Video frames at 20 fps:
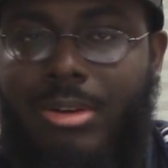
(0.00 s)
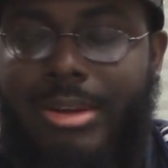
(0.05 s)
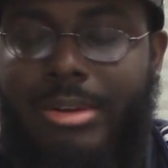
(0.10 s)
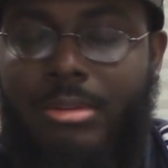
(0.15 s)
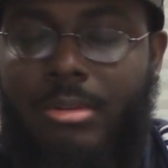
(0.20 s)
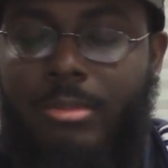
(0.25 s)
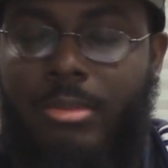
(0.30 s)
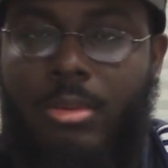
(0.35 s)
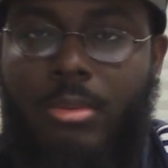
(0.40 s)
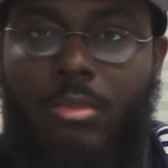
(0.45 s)
Like
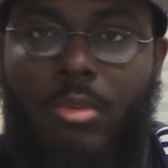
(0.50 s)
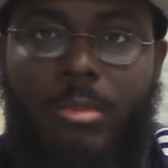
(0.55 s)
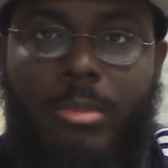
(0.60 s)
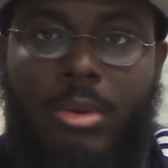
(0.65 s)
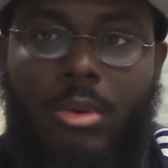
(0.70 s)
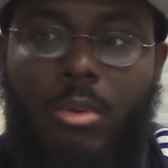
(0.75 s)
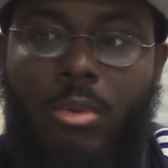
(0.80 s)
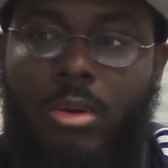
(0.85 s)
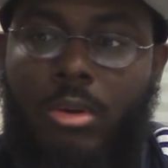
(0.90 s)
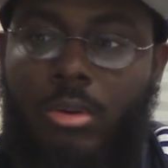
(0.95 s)
something would be
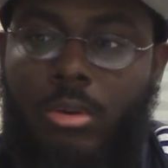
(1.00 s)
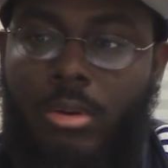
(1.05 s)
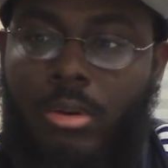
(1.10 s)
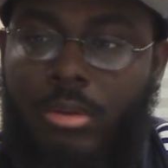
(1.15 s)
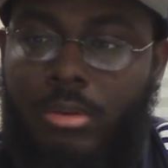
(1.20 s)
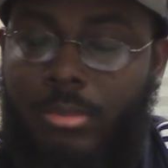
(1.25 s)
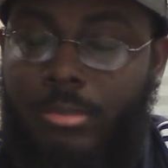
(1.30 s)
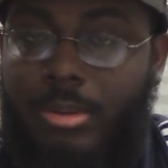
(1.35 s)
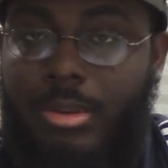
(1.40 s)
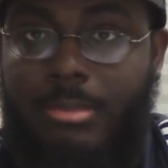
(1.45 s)
going
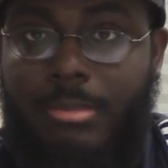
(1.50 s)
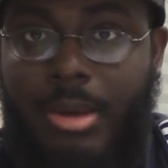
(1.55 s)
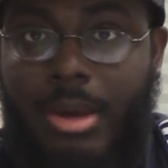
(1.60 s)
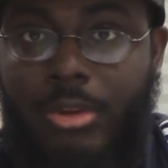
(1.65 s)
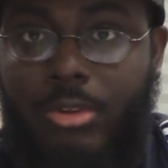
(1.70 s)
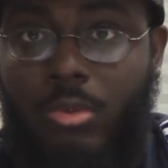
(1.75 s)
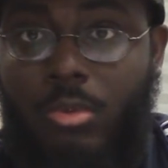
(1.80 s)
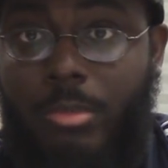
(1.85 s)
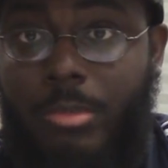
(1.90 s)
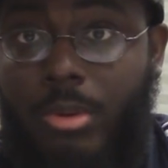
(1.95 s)
on, something
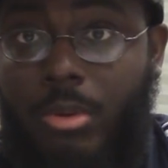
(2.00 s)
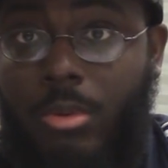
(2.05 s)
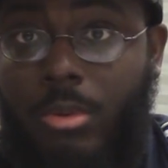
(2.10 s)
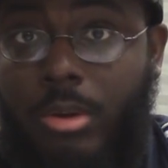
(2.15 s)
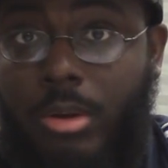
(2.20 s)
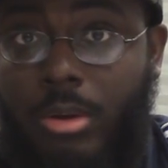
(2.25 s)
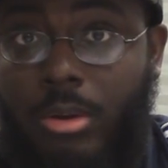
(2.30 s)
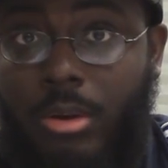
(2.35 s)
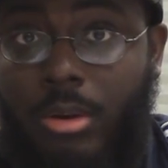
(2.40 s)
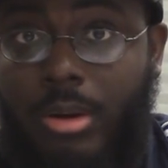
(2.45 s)
major would be
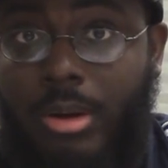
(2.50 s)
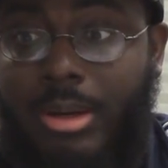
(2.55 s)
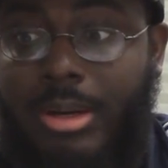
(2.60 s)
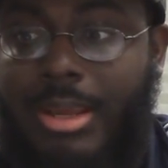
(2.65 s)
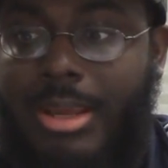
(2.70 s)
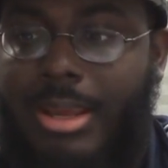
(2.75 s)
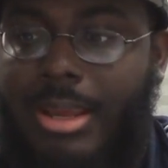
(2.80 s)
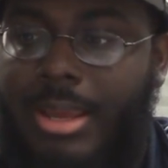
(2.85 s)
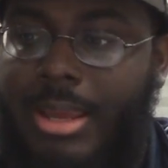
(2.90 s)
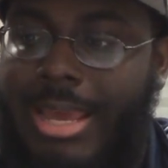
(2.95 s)
going on,
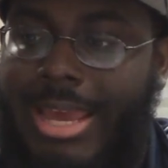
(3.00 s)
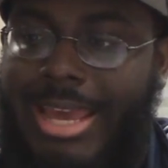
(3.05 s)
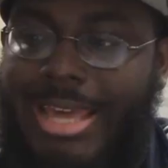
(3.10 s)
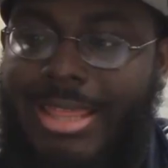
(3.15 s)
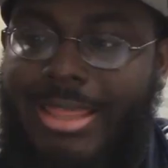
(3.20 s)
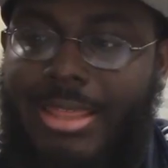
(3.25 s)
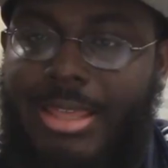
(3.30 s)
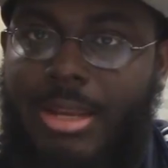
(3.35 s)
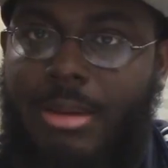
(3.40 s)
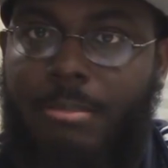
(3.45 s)

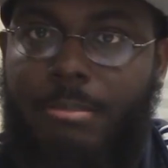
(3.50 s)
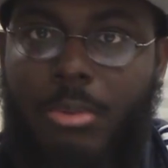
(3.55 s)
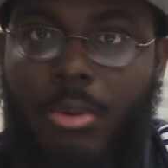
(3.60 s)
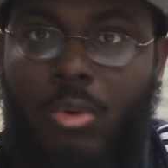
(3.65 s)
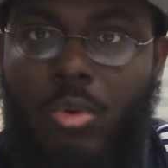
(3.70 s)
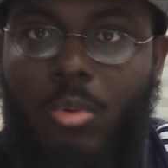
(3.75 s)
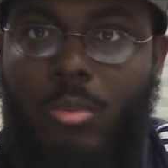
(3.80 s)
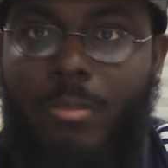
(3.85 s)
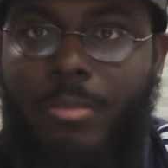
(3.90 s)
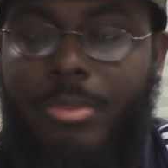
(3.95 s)
and then
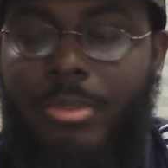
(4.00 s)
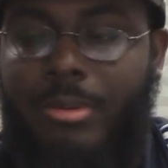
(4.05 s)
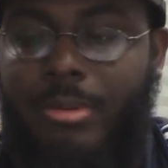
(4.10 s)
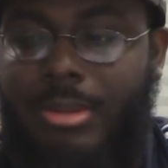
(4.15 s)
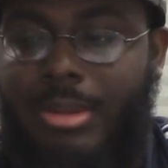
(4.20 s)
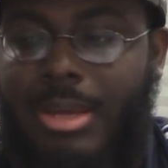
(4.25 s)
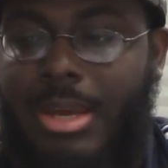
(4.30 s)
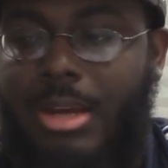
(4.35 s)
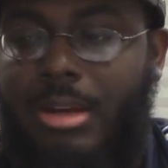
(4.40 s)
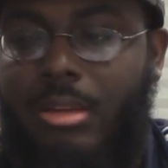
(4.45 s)
boom, the
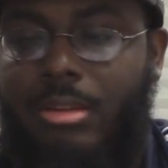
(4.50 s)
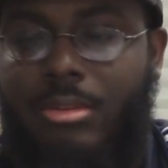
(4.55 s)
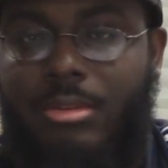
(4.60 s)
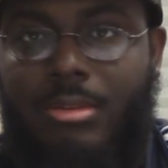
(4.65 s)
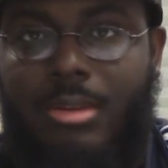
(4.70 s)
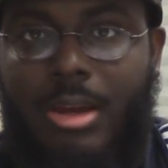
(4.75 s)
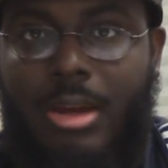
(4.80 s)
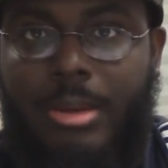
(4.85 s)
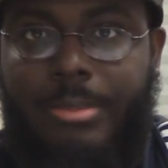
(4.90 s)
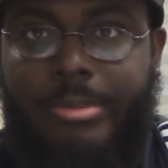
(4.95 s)
canon
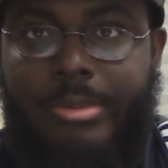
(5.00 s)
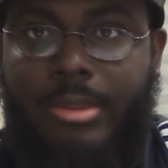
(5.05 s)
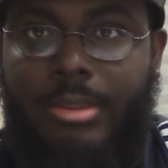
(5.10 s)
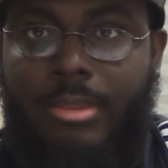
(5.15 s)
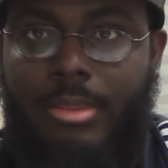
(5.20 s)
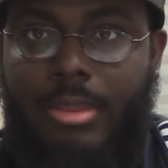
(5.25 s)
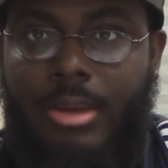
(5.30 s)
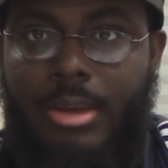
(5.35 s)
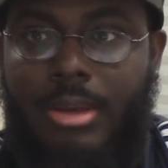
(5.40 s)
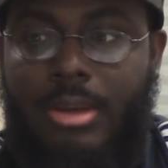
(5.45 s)
stops,
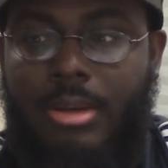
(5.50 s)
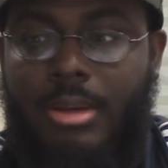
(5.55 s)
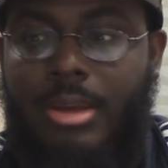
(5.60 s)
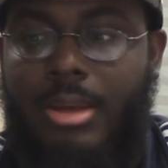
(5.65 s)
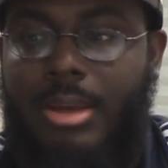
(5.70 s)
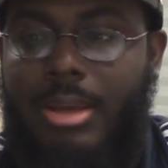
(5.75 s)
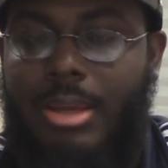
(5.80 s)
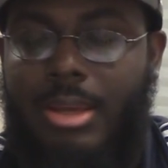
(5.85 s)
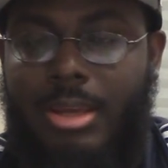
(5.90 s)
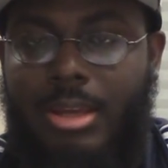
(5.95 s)
and then
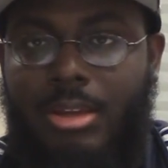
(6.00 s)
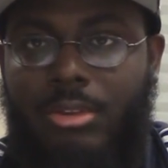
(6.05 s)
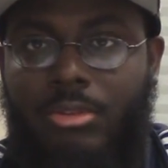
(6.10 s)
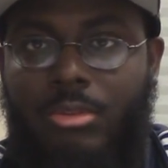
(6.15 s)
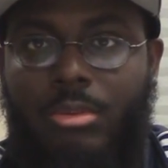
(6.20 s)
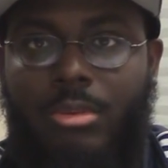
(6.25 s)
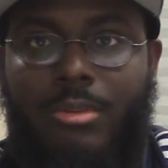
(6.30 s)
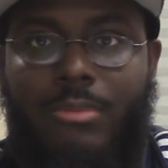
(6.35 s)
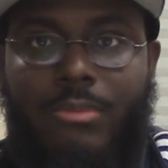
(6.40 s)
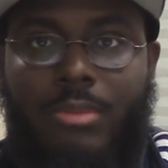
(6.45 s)
it gets
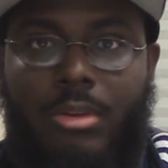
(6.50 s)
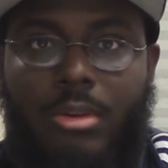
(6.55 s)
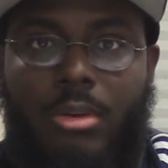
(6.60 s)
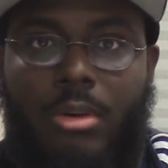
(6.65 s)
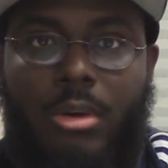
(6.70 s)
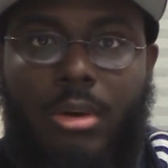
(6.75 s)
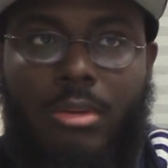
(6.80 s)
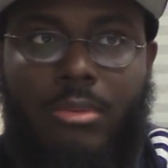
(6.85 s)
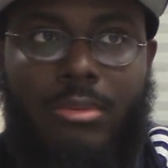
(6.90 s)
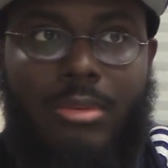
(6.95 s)
to the filler
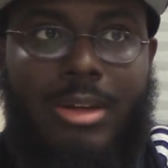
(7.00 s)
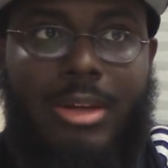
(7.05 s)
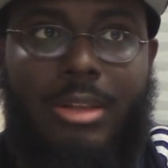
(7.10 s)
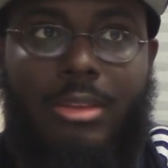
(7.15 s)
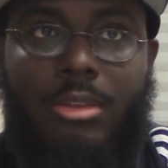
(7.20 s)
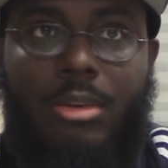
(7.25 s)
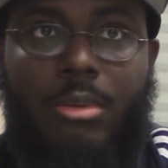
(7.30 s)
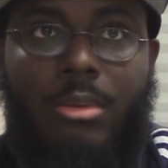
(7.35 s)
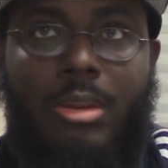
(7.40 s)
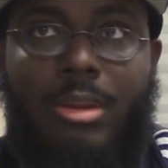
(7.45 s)
arcs for
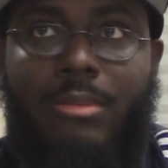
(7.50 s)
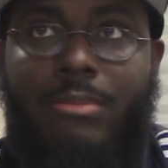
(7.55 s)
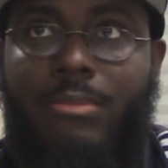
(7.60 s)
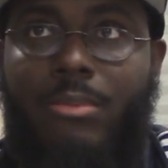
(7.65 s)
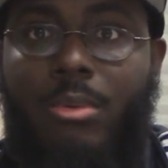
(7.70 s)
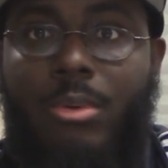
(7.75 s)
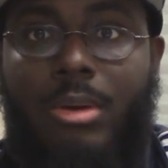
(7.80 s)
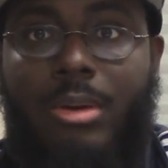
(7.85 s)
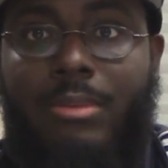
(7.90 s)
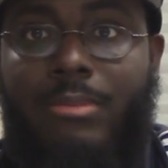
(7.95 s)
like thirty,
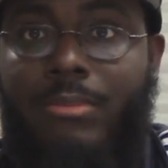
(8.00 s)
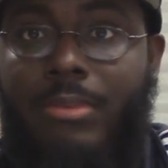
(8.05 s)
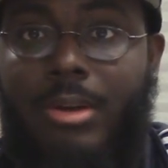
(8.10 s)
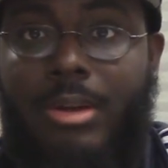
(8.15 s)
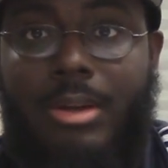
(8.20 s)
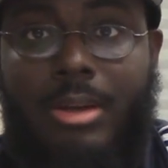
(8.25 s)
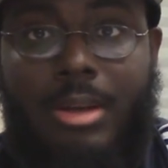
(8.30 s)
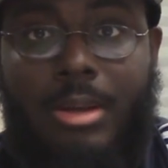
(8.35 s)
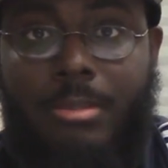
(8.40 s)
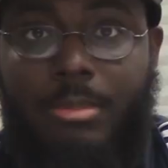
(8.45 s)
forty
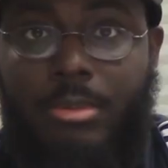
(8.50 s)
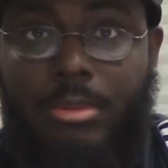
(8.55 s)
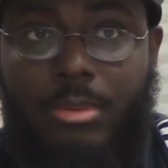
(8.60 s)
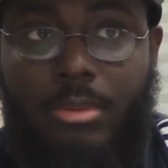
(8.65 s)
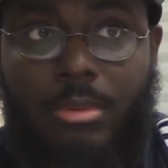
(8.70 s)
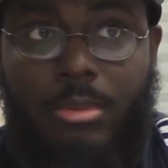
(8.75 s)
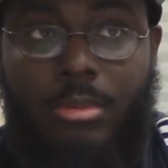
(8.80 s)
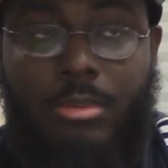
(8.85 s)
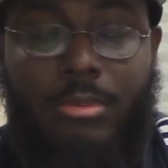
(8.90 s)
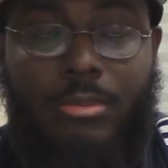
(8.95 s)
fucking
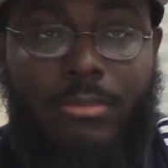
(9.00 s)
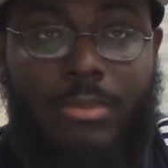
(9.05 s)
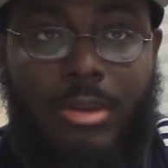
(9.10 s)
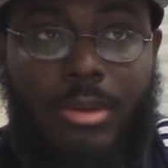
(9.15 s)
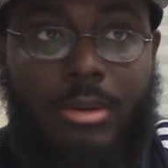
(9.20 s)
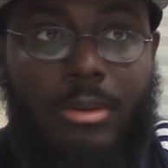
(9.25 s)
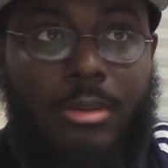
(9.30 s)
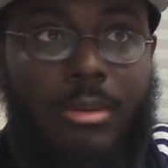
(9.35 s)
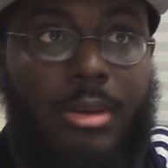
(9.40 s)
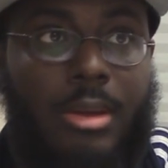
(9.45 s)
episodes of
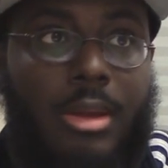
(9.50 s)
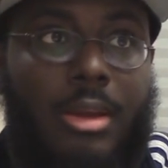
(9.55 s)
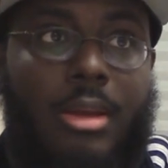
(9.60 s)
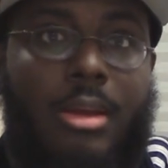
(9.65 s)
filler.